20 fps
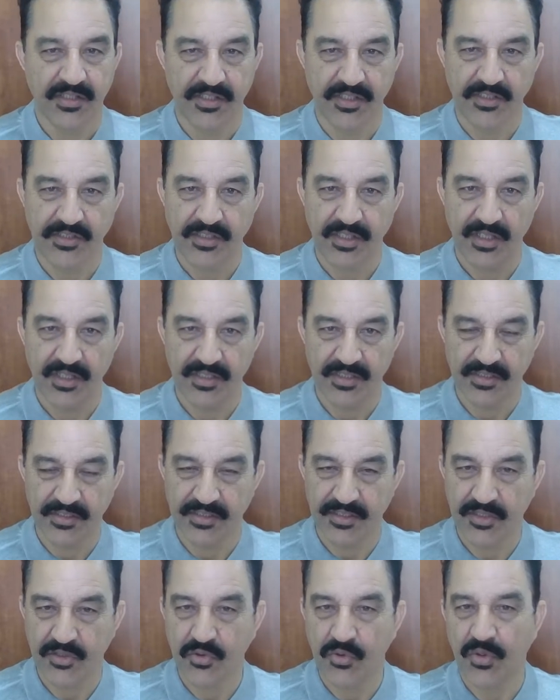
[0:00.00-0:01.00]

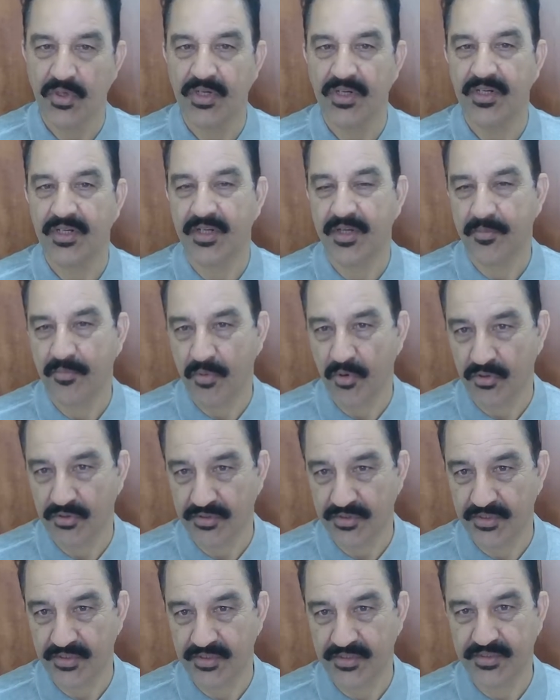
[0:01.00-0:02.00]
Residual
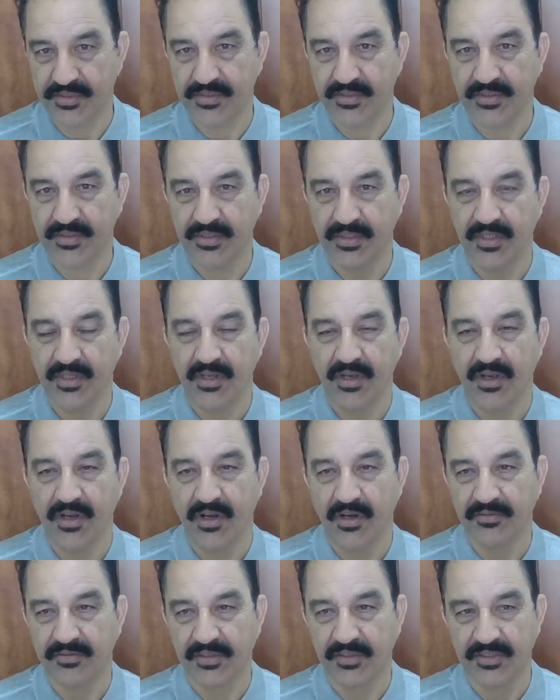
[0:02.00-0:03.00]
deposits
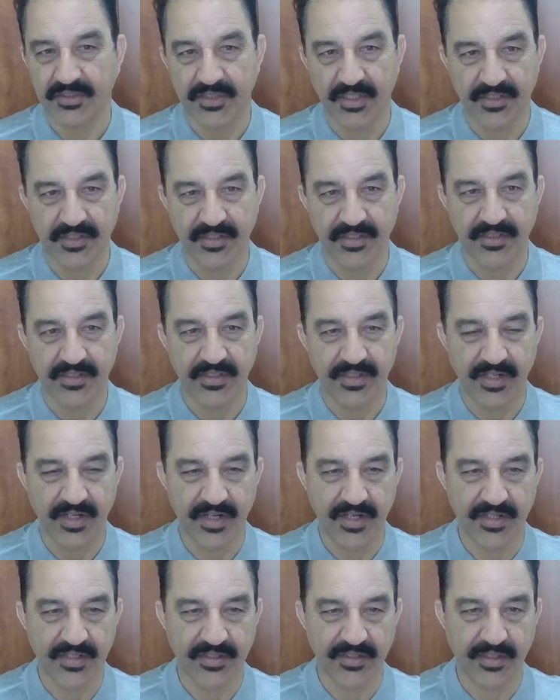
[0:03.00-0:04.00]
of the shattered
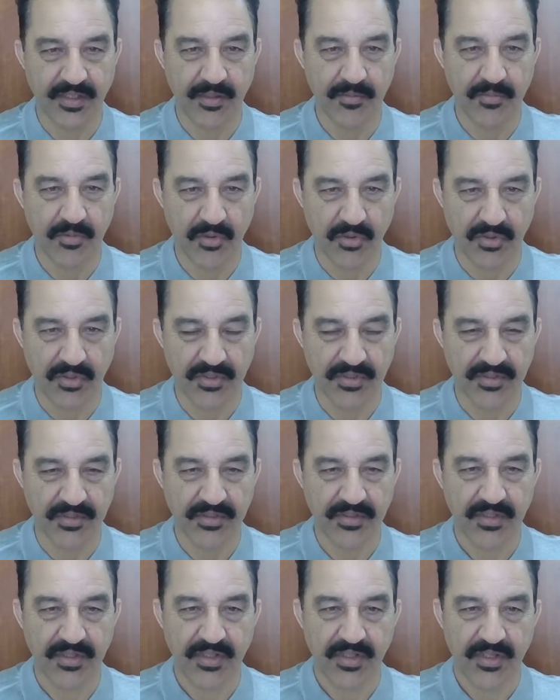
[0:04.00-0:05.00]
and the broken
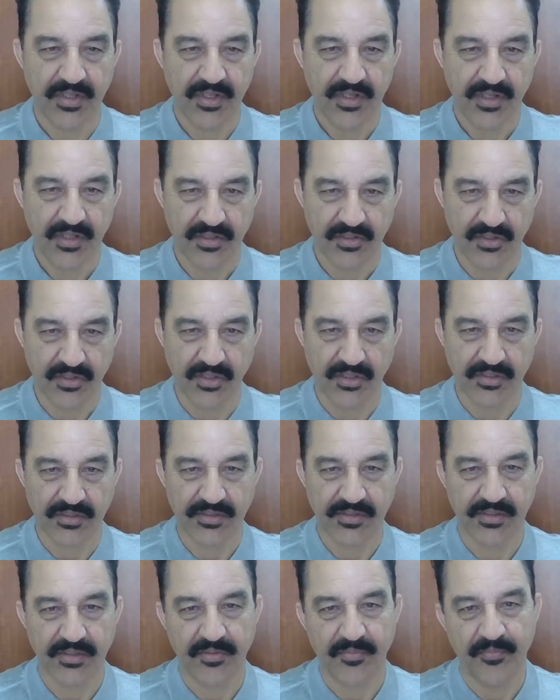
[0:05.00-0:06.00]

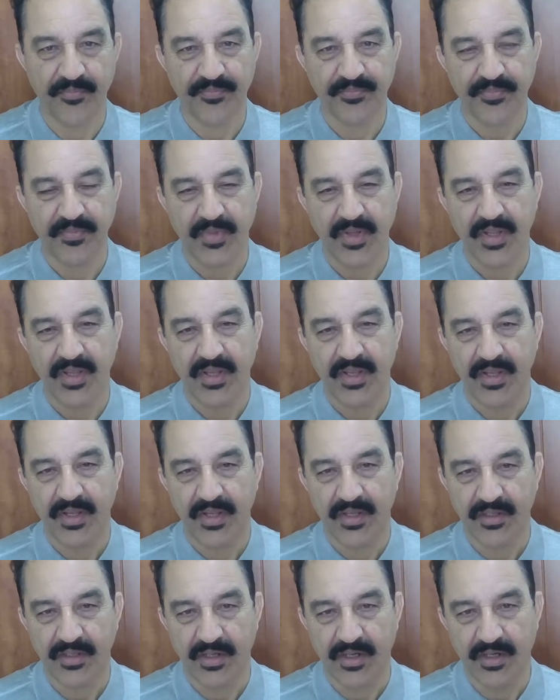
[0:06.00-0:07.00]
rocks
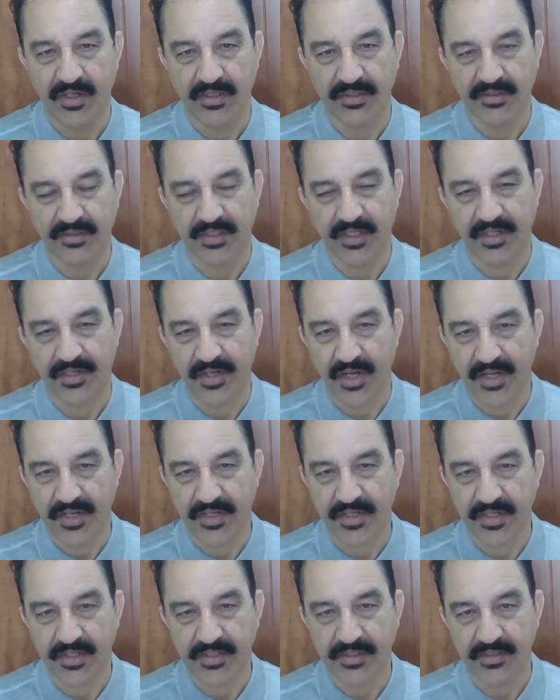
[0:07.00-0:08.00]
are the
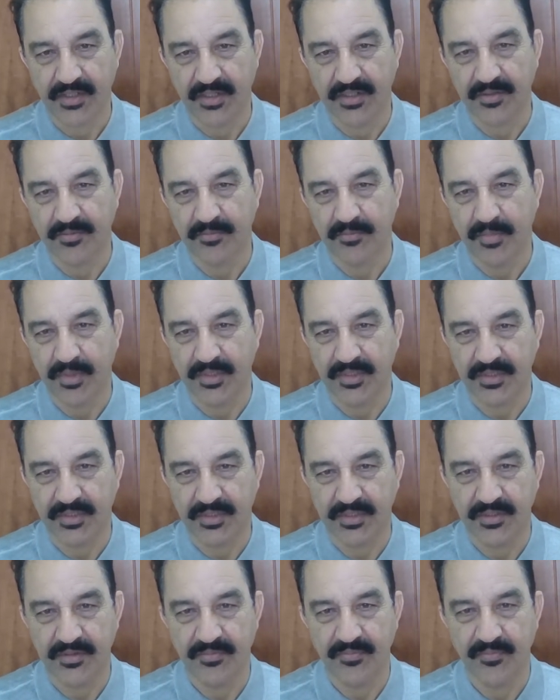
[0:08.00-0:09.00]
90 ton per
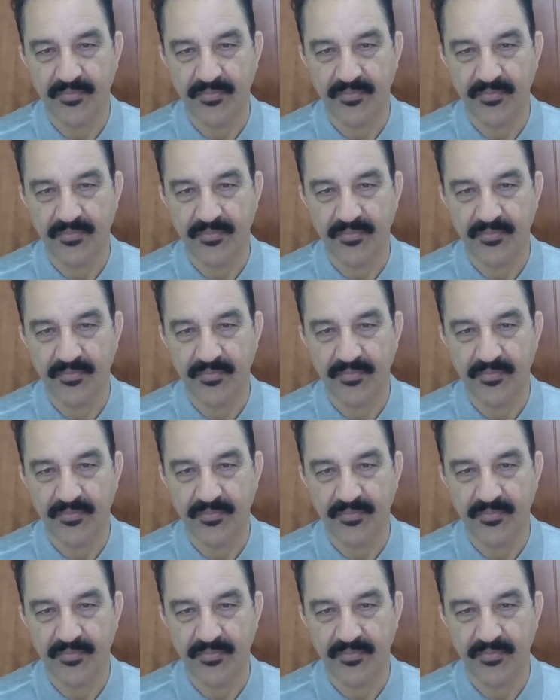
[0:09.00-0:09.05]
